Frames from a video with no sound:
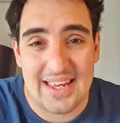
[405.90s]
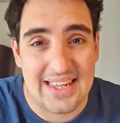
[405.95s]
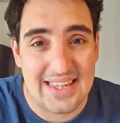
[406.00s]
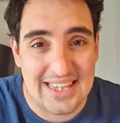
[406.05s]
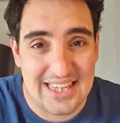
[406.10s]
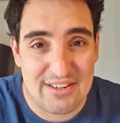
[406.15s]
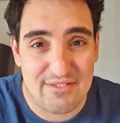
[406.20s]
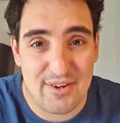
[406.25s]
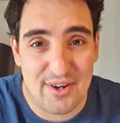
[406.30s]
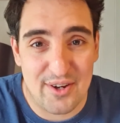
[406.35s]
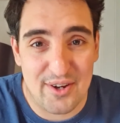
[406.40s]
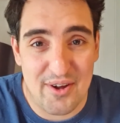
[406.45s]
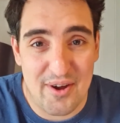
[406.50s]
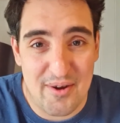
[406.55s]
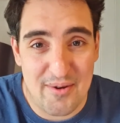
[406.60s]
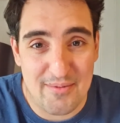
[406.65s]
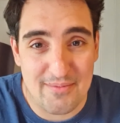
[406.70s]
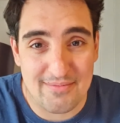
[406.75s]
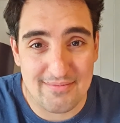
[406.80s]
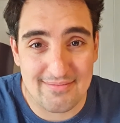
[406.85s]
Give it a
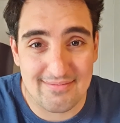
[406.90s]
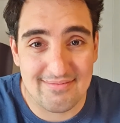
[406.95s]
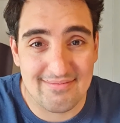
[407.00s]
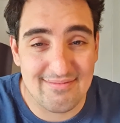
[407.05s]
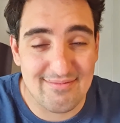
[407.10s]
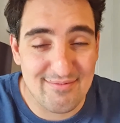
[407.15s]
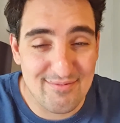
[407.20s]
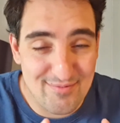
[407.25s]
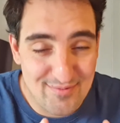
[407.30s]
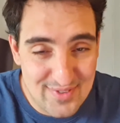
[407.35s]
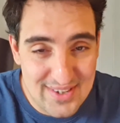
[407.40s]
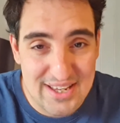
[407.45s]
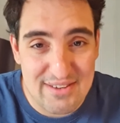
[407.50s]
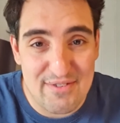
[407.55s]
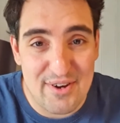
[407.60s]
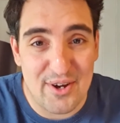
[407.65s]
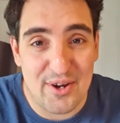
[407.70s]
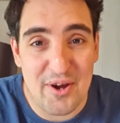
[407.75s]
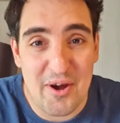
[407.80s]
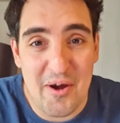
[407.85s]
go. Give
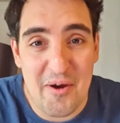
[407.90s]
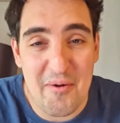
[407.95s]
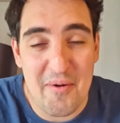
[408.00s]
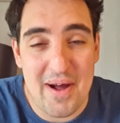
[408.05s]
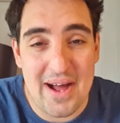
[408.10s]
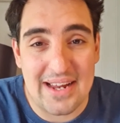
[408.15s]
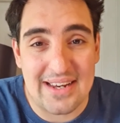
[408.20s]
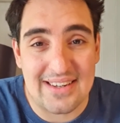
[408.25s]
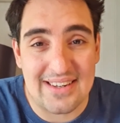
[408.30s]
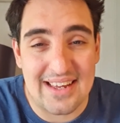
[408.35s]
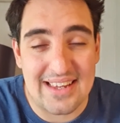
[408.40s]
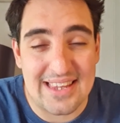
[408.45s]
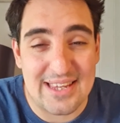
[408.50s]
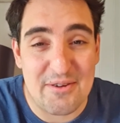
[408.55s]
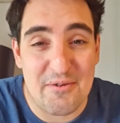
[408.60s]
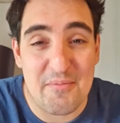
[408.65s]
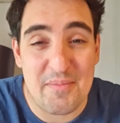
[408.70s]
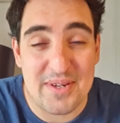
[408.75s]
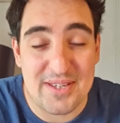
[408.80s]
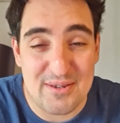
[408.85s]
it a go, and I think
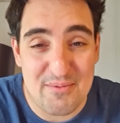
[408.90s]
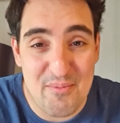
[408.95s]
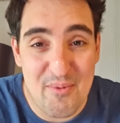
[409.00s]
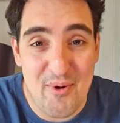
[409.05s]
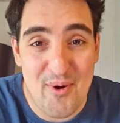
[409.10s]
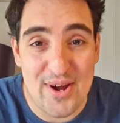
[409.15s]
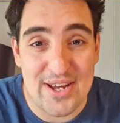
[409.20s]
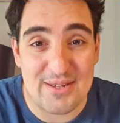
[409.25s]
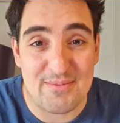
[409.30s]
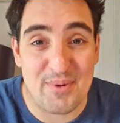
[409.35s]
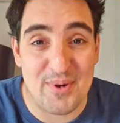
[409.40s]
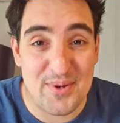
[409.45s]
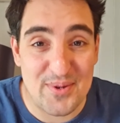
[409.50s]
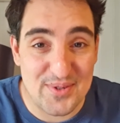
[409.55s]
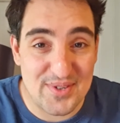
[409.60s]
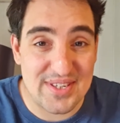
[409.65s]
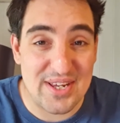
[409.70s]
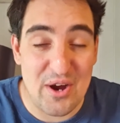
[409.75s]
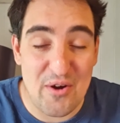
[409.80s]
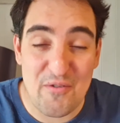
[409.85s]
you'll be surprised by
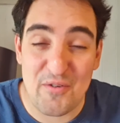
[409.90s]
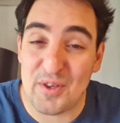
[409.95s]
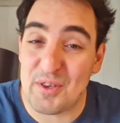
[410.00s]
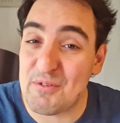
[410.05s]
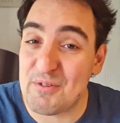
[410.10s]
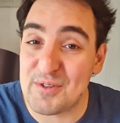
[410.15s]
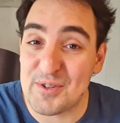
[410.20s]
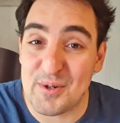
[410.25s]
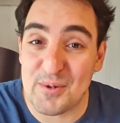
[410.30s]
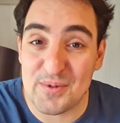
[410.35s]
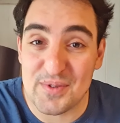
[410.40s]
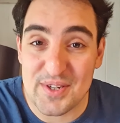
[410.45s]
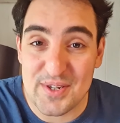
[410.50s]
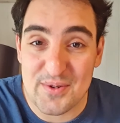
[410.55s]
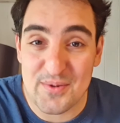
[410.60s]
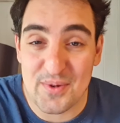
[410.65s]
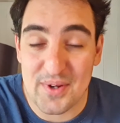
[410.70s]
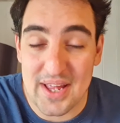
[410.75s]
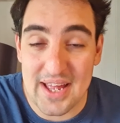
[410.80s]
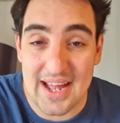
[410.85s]
yourself and the results that
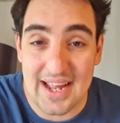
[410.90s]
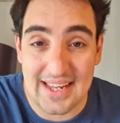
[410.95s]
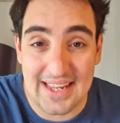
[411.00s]
you'll get.